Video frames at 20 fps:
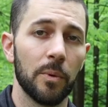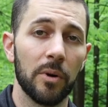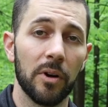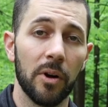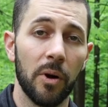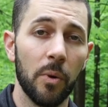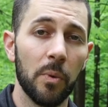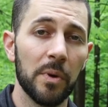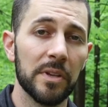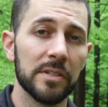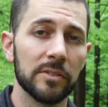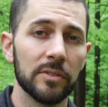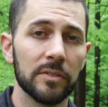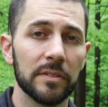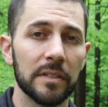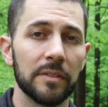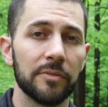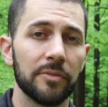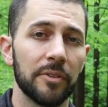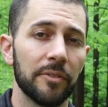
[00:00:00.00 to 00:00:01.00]
We're always
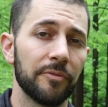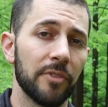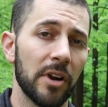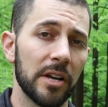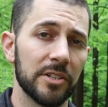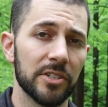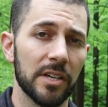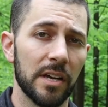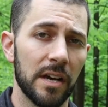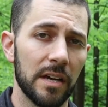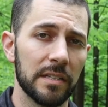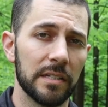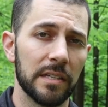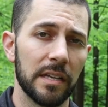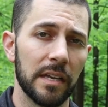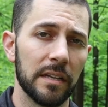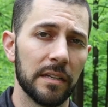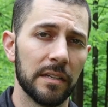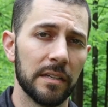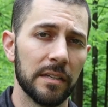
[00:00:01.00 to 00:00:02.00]
looking for fresh
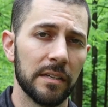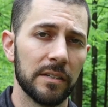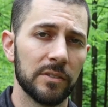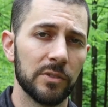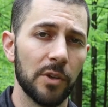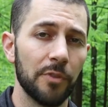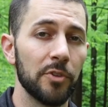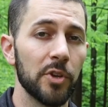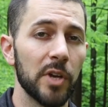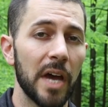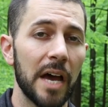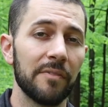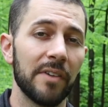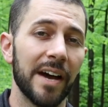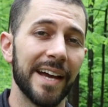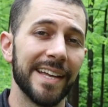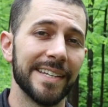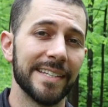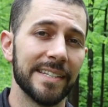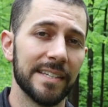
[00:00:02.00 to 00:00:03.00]
content, so if you have
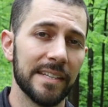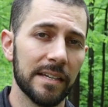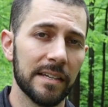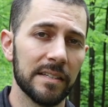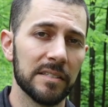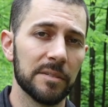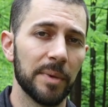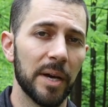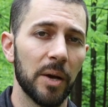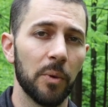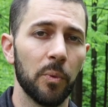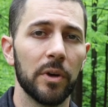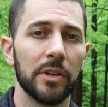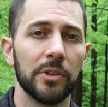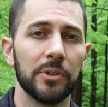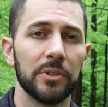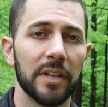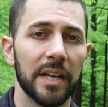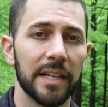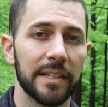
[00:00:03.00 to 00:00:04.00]
ideas about what
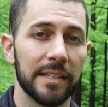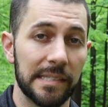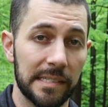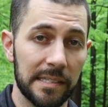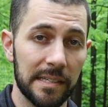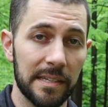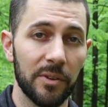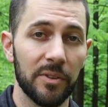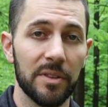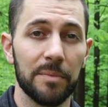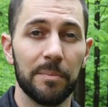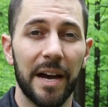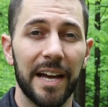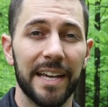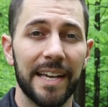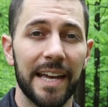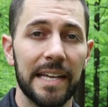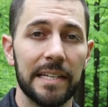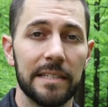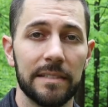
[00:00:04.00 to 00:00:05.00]
you'd like to see on the My
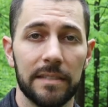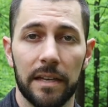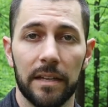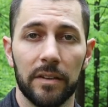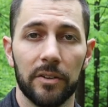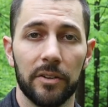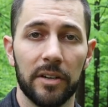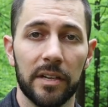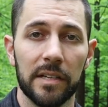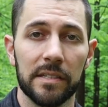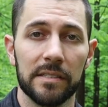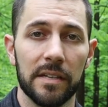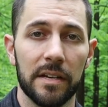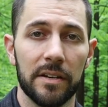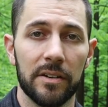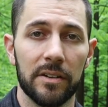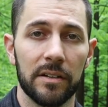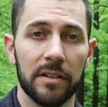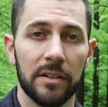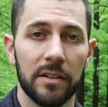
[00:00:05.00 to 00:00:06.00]
ATA Learning
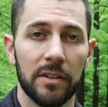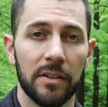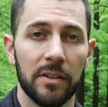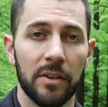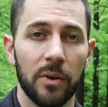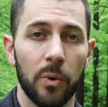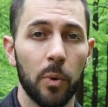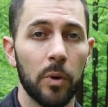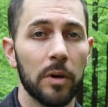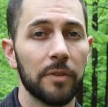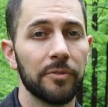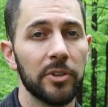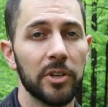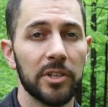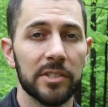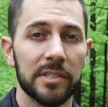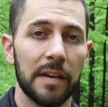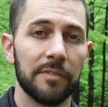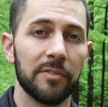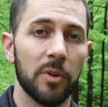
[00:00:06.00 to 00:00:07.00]
Center, or if you
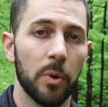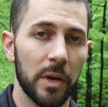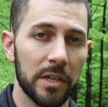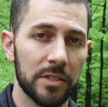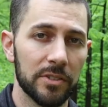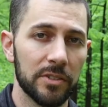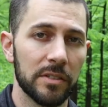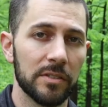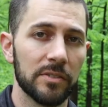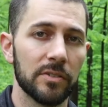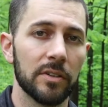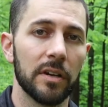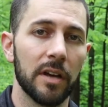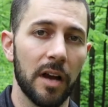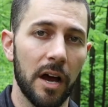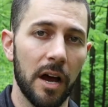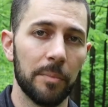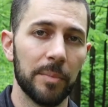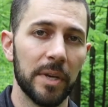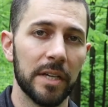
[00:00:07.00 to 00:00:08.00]
just have questions or
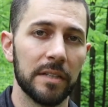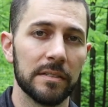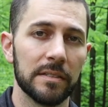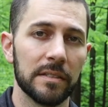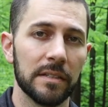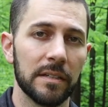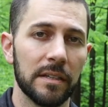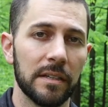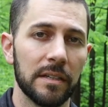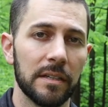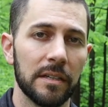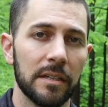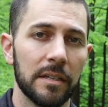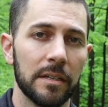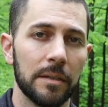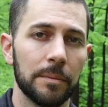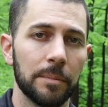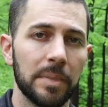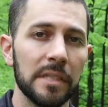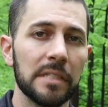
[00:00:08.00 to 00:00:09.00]
comments,
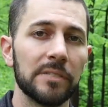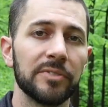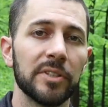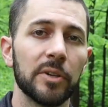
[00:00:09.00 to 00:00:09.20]
please